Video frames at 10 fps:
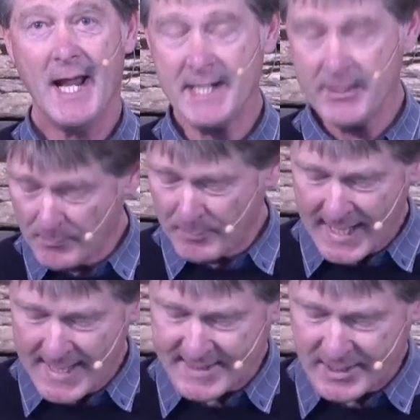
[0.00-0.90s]
And he
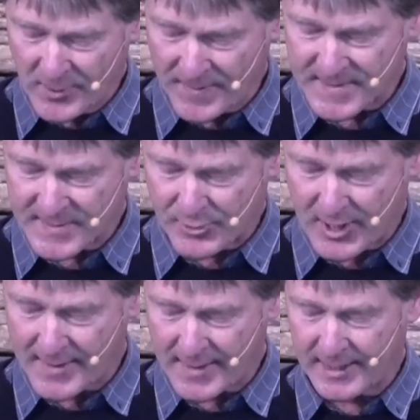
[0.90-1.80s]
replaced him with his
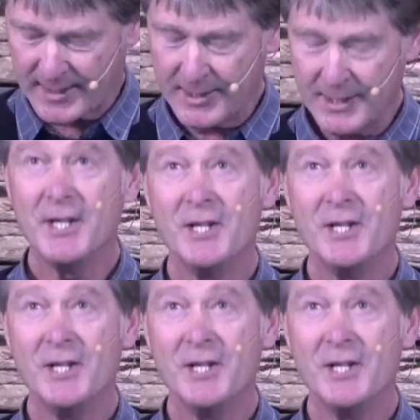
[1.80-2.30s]
brother,